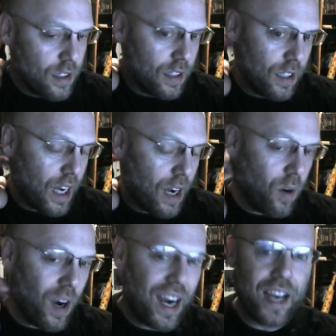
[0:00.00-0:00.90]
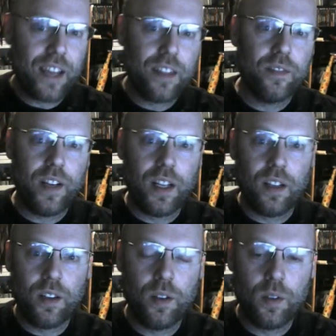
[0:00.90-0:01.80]
how high the
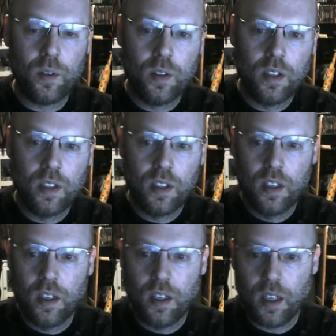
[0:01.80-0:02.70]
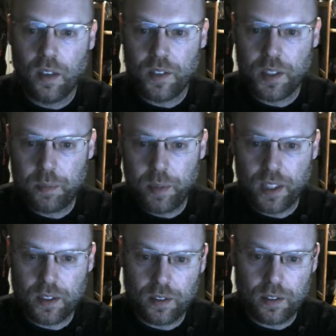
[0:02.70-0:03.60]
value of these
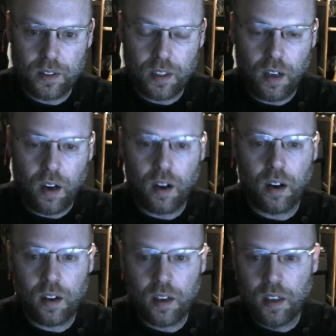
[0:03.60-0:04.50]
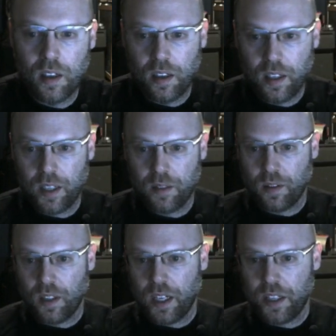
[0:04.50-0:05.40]
pixels are in
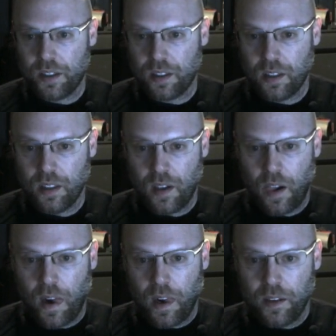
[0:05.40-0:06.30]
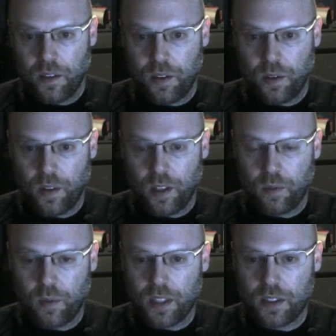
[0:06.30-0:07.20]
relation to the
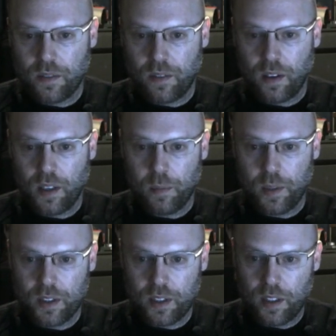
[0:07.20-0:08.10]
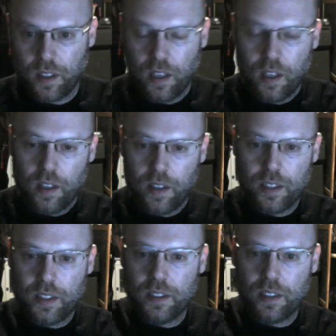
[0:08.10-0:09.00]
rest of our image. This
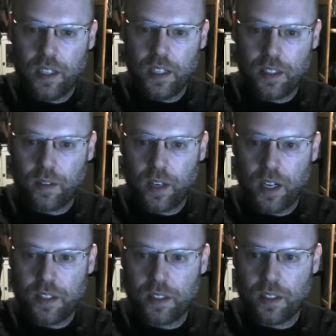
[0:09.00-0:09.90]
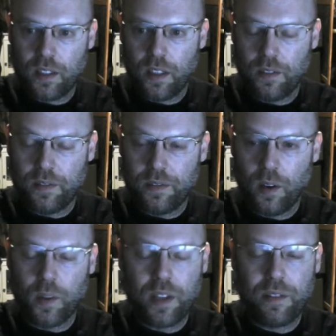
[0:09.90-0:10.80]
is an integration of
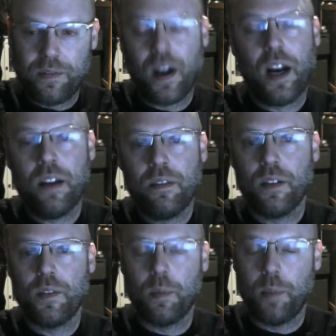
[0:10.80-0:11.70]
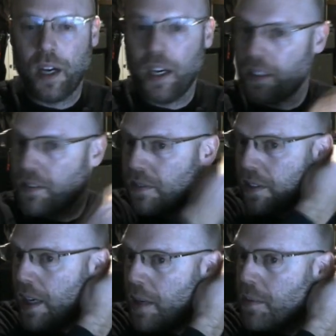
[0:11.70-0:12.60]
only 5 of the bias
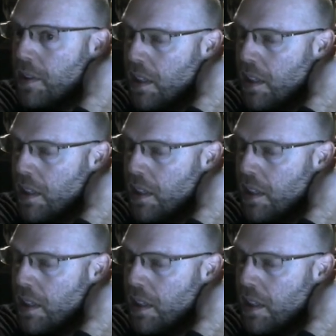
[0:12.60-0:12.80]
frames